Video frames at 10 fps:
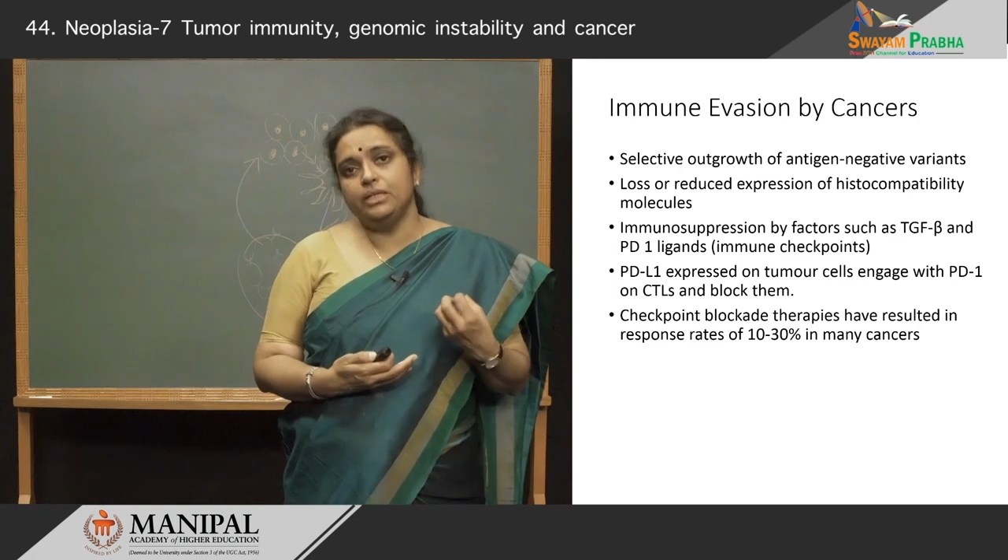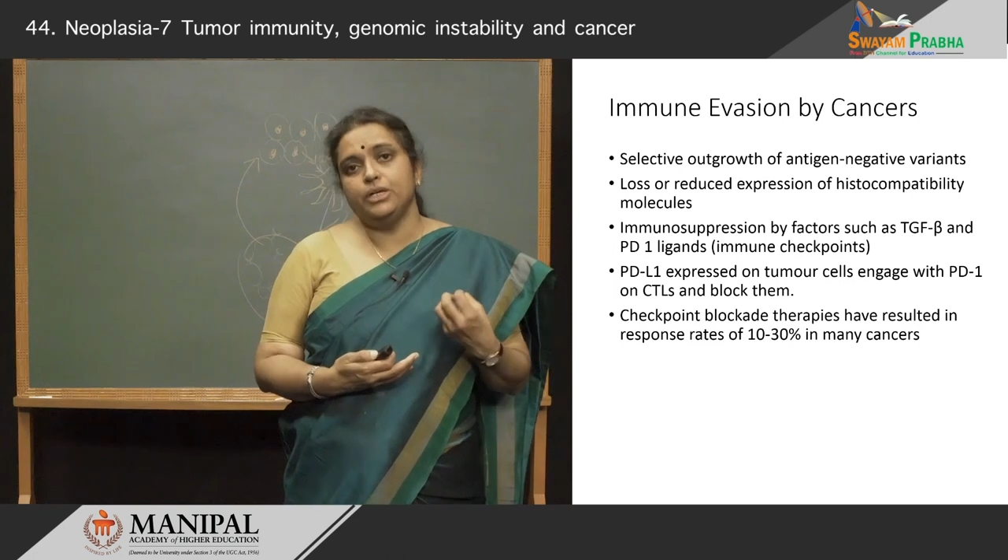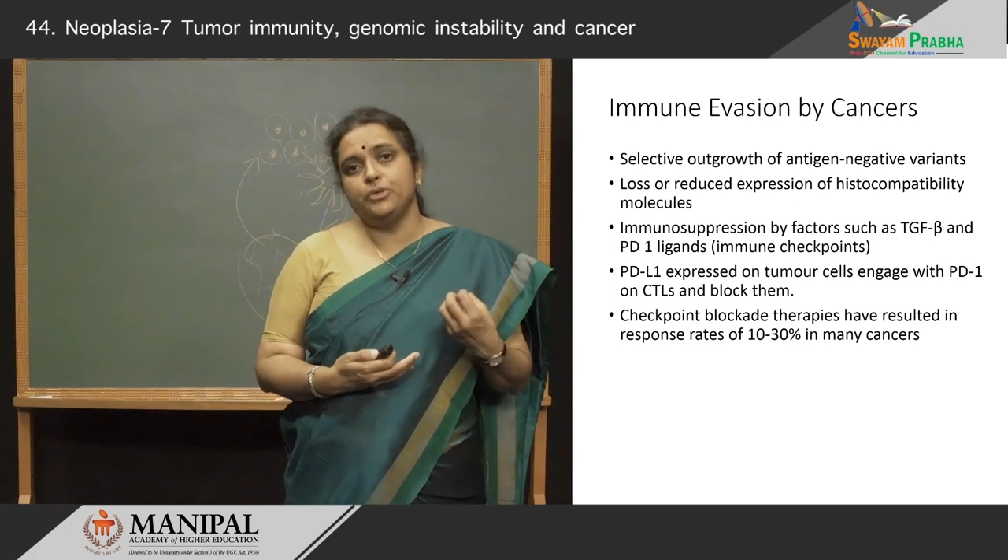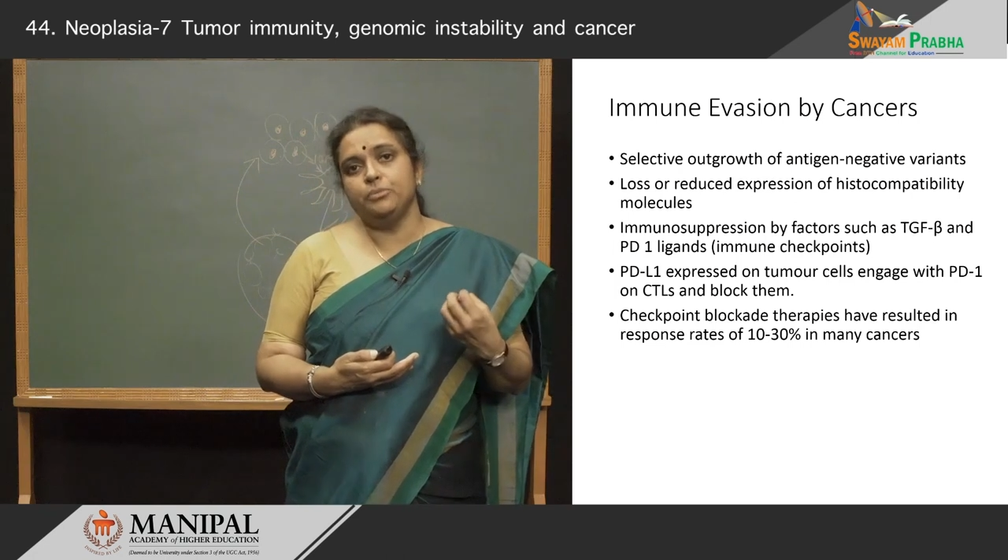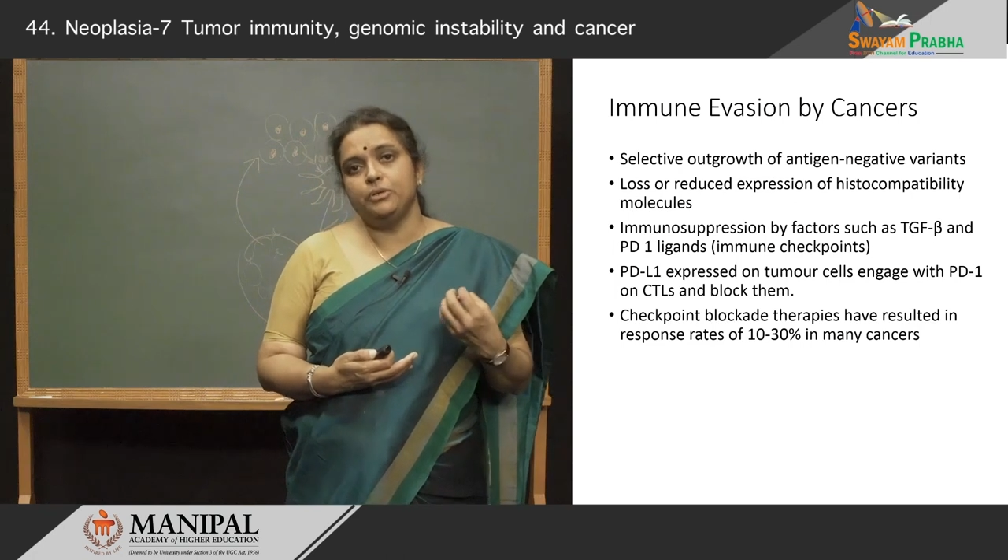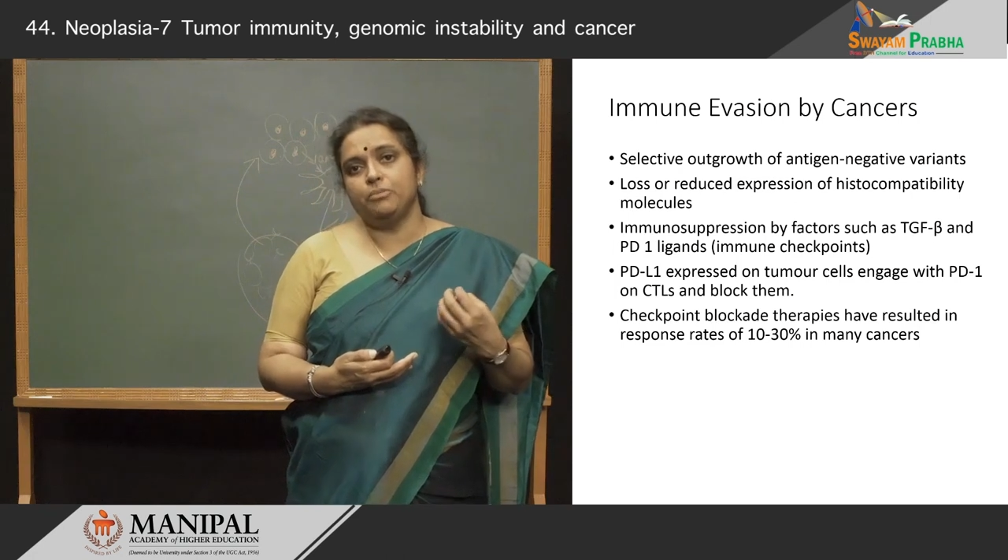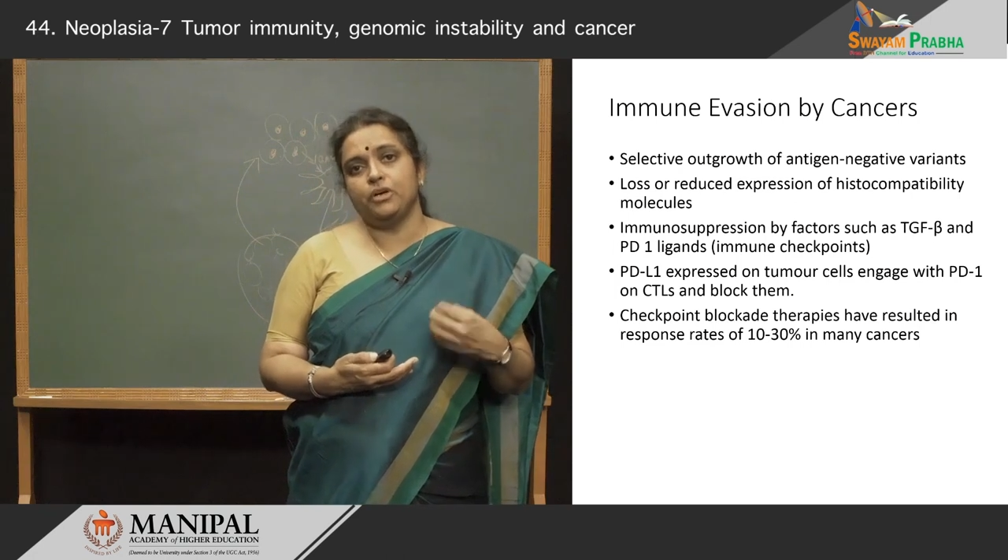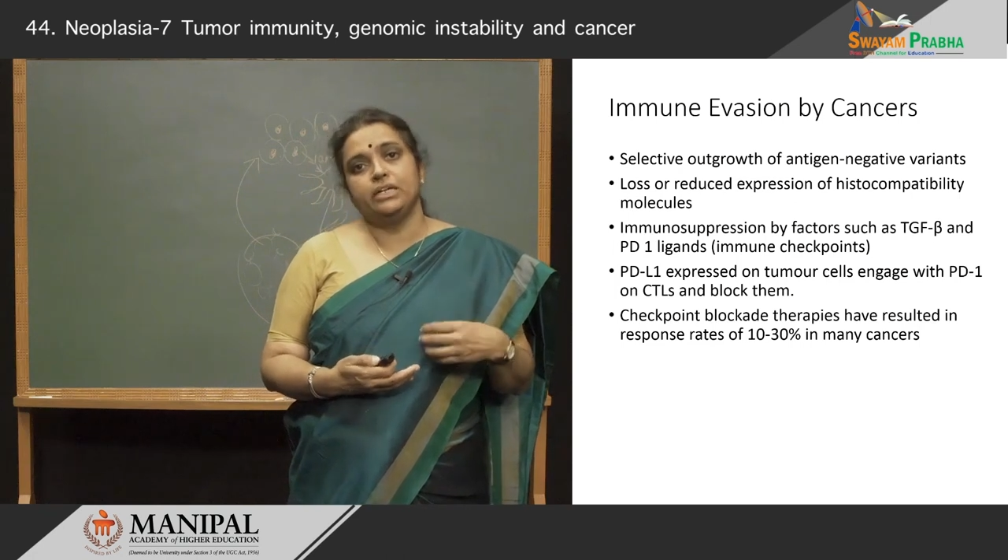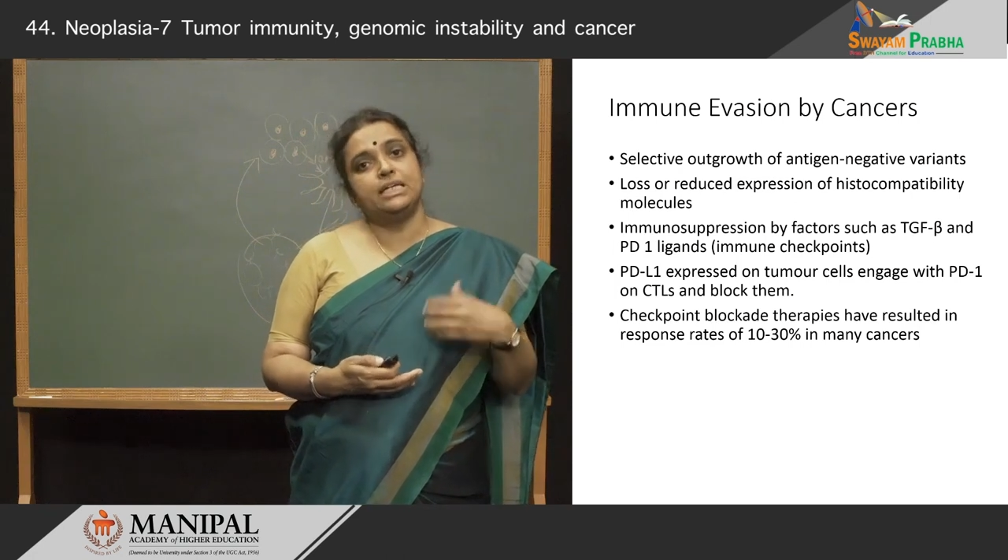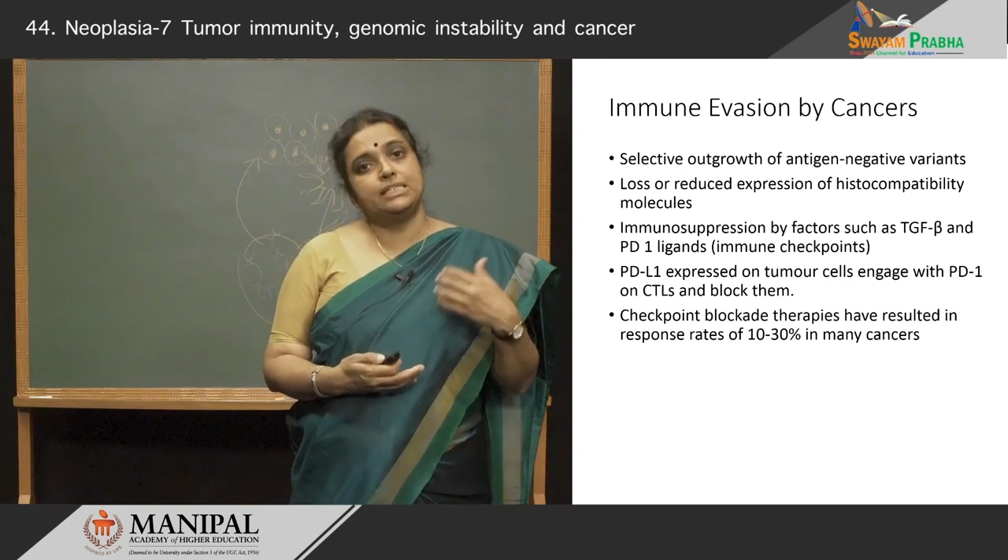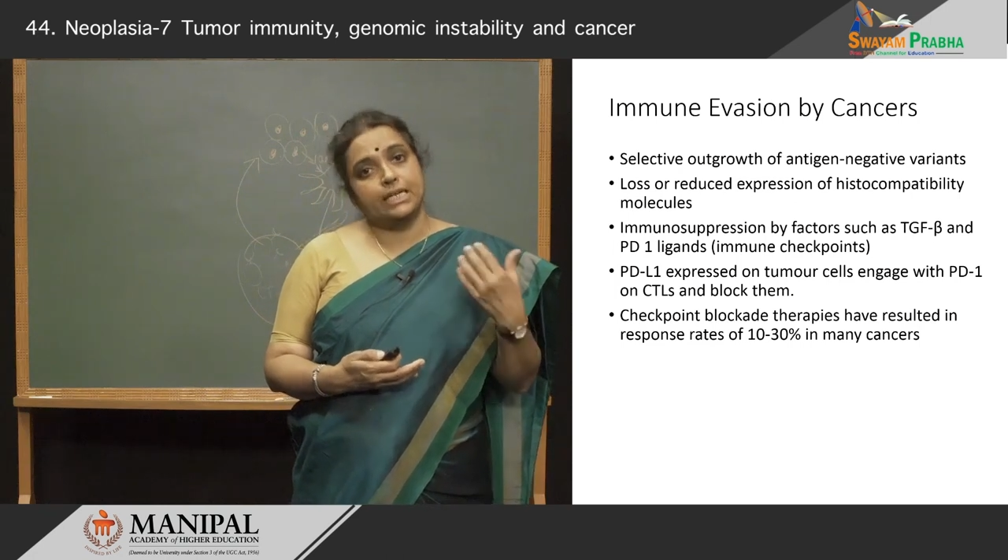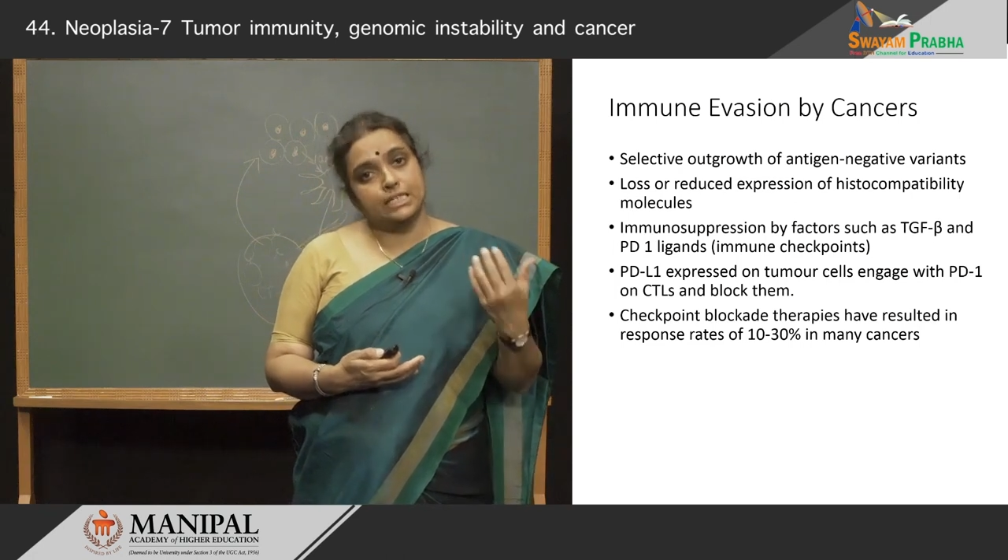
the human body is